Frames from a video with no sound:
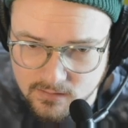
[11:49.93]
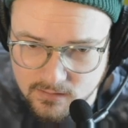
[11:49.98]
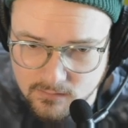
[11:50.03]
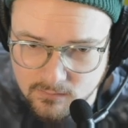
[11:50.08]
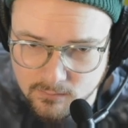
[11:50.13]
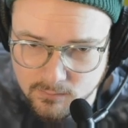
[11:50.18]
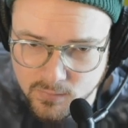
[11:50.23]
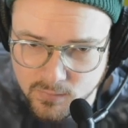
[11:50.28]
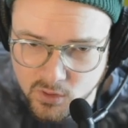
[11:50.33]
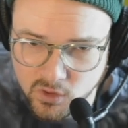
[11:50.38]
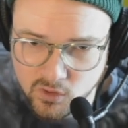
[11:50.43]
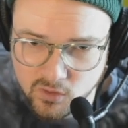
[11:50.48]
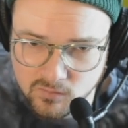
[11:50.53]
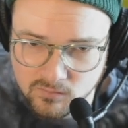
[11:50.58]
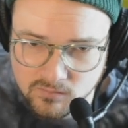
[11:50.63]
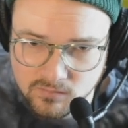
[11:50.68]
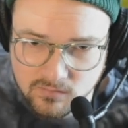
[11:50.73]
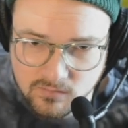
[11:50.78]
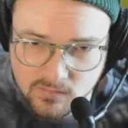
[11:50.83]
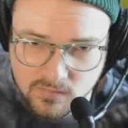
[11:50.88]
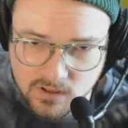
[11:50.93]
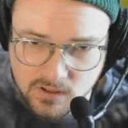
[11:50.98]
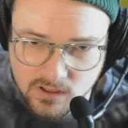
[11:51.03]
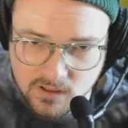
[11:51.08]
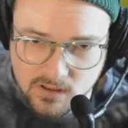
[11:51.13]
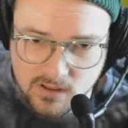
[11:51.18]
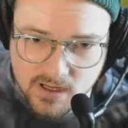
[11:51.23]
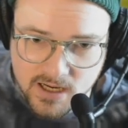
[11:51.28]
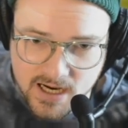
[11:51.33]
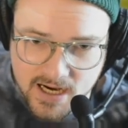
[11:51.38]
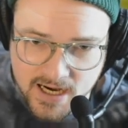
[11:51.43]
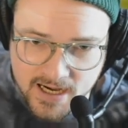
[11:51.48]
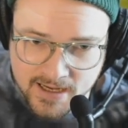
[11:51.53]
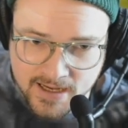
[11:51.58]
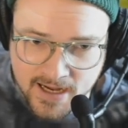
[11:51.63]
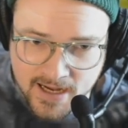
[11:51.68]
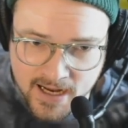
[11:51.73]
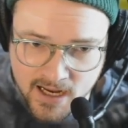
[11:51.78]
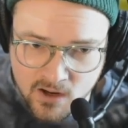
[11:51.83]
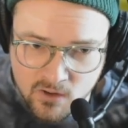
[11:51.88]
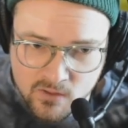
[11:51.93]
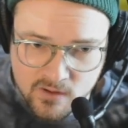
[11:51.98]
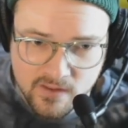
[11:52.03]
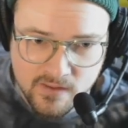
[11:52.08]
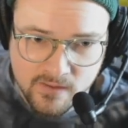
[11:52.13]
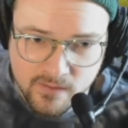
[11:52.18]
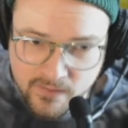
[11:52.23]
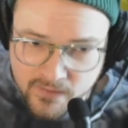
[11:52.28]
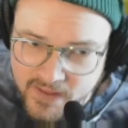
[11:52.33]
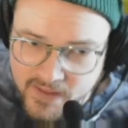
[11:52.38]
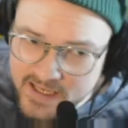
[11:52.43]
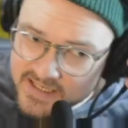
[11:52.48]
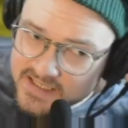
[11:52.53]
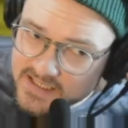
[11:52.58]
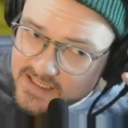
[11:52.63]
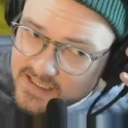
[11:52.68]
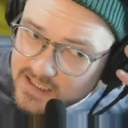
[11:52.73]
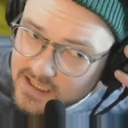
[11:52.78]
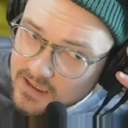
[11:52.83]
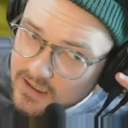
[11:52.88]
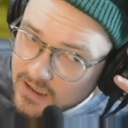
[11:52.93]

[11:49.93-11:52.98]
Boom. And now this